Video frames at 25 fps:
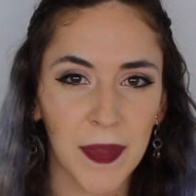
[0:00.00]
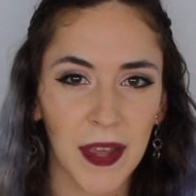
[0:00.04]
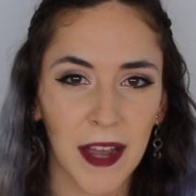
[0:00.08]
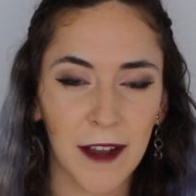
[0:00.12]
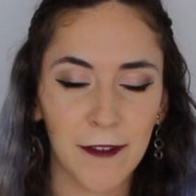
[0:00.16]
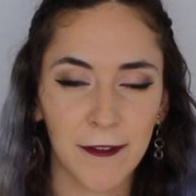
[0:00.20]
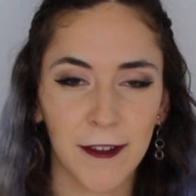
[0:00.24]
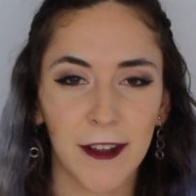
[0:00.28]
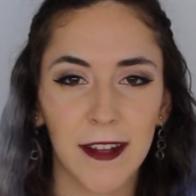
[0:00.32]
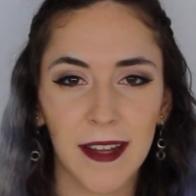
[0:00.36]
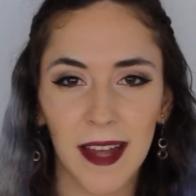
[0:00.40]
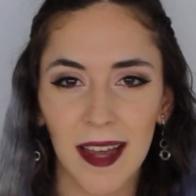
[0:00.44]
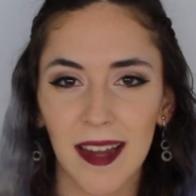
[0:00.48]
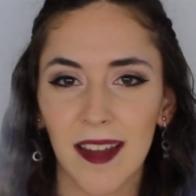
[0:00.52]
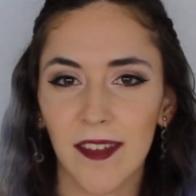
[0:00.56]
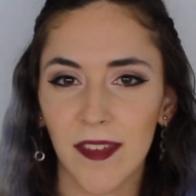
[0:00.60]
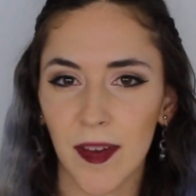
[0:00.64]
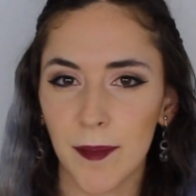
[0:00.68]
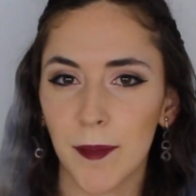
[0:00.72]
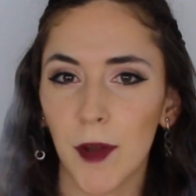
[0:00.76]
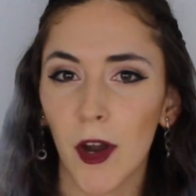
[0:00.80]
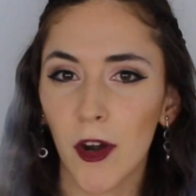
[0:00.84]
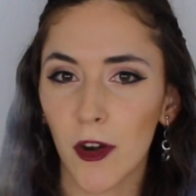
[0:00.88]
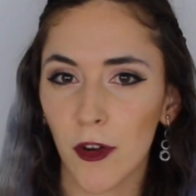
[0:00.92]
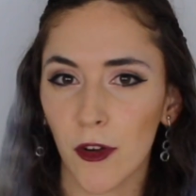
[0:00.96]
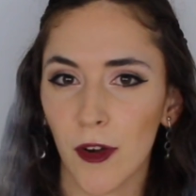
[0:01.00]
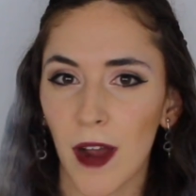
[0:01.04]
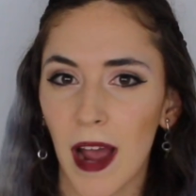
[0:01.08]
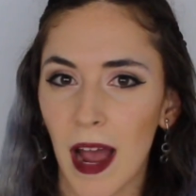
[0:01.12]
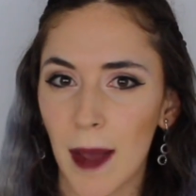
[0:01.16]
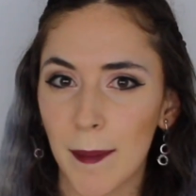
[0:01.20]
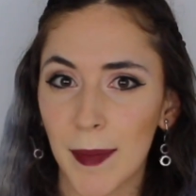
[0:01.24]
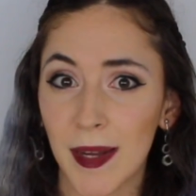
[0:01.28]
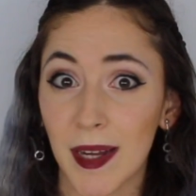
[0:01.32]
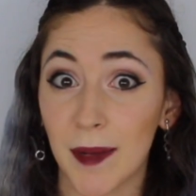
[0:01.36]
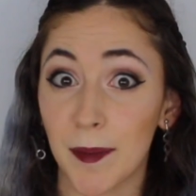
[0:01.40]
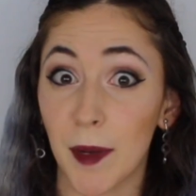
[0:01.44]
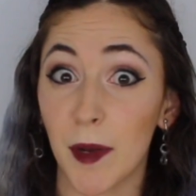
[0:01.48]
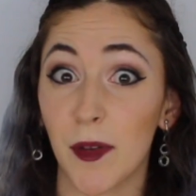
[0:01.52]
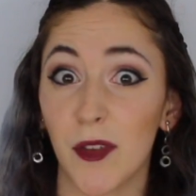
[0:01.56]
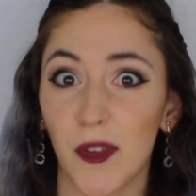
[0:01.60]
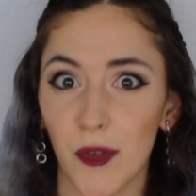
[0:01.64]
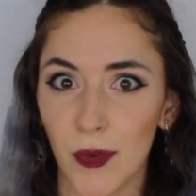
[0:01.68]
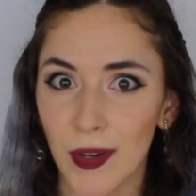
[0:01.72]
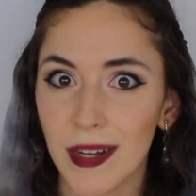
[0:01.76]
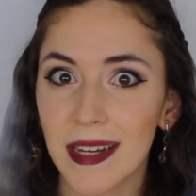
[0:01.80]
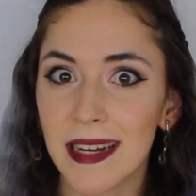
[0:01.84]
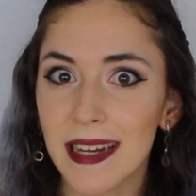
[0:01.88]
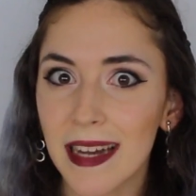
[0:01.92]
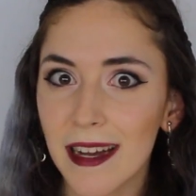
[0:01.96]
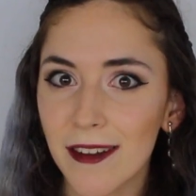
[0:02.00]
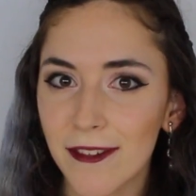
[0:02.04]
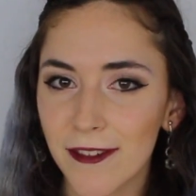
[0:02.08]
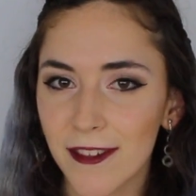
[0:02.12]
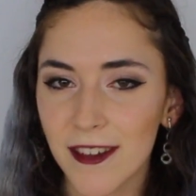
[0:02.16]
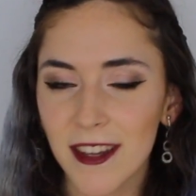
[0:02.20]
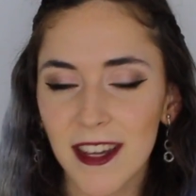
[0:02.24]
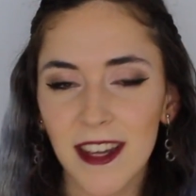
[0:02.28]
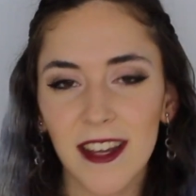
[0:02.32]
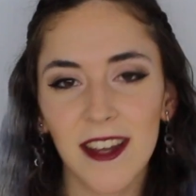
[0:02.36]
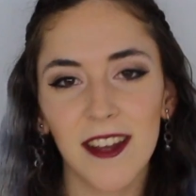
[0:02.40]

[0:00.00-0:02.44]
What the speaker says: I feel like if I'm not cramming, I'm not doing enough.